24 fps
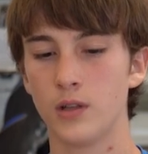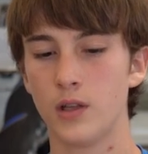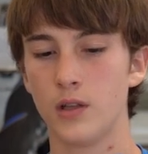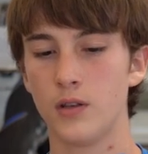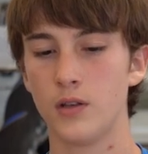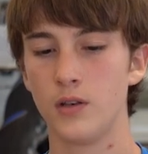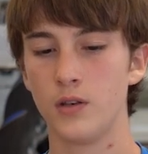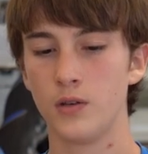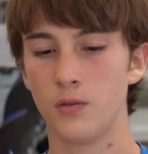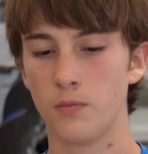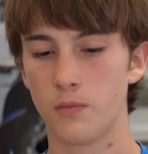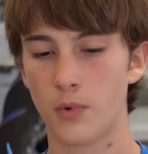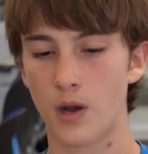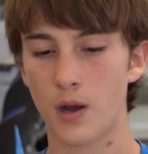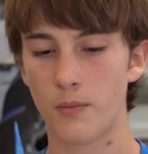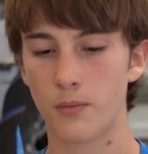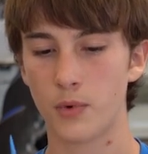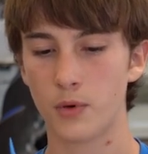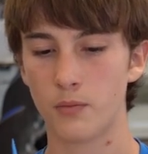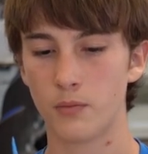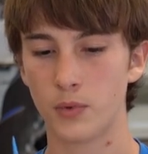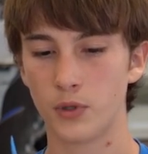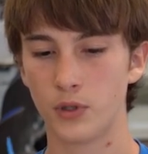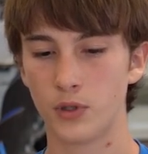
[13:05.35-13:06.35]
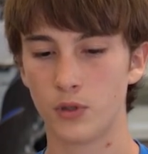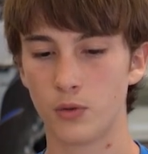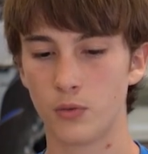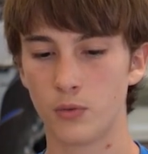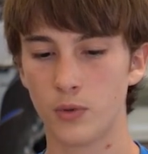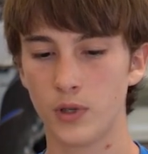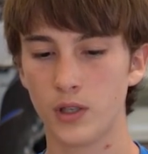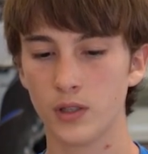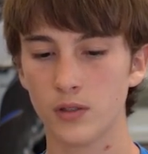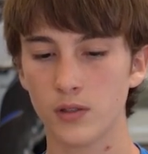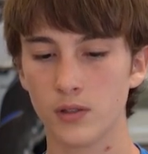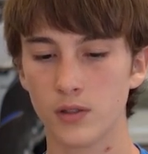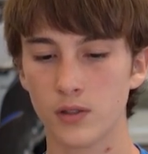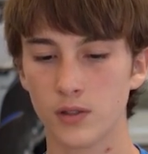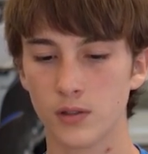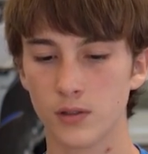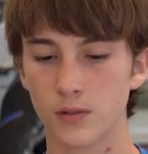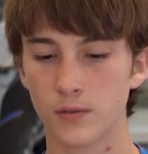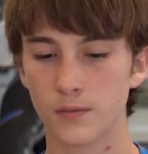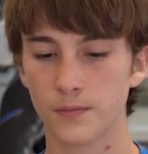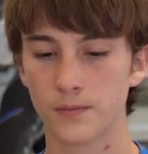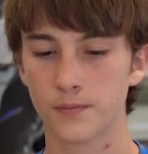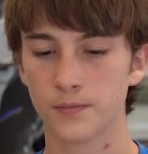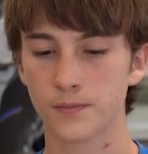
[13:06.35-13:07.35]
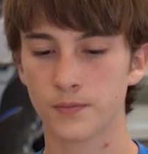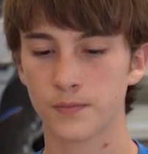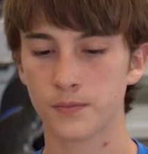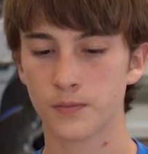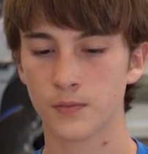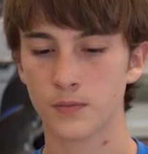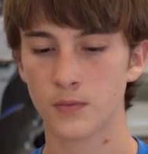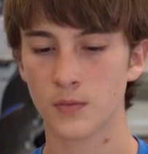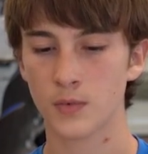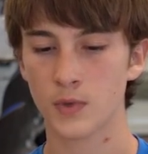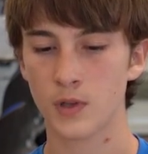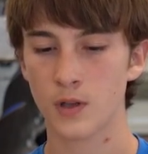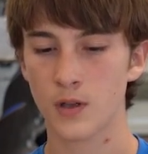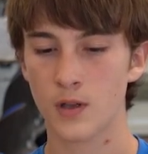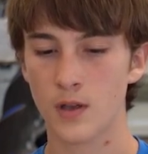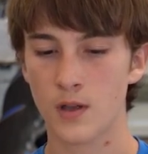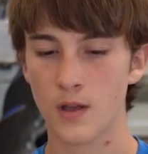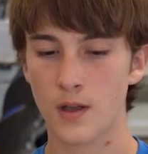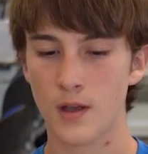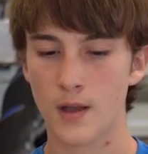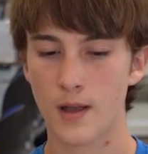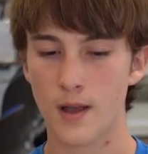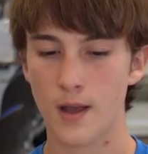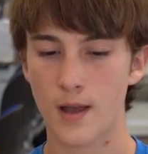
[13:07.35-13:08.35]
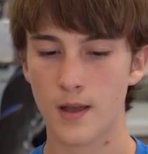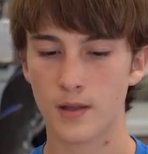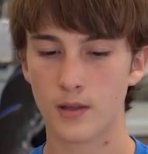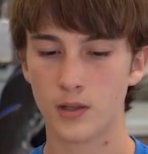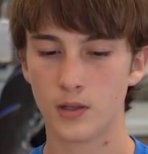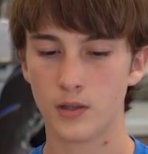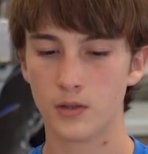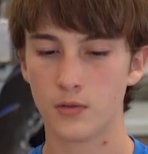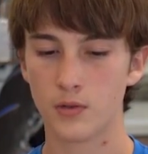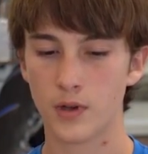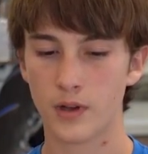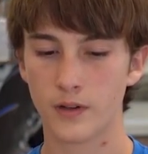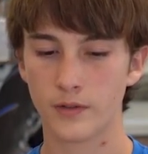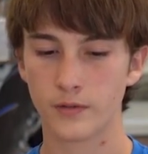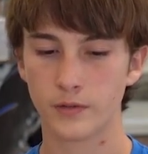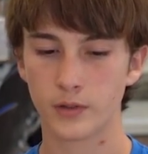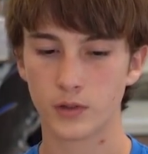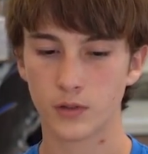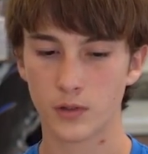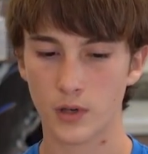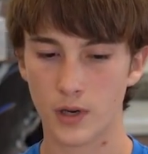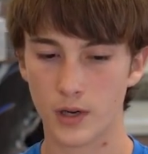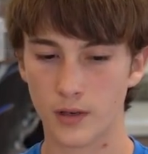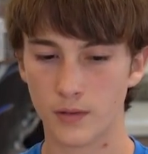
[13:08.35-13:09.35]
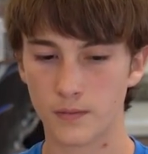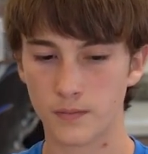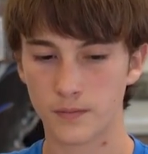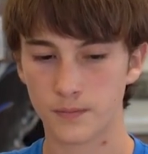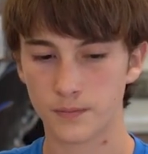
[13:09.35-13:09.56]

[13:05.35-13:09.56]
and then you pop open your wings, and then you have your crane.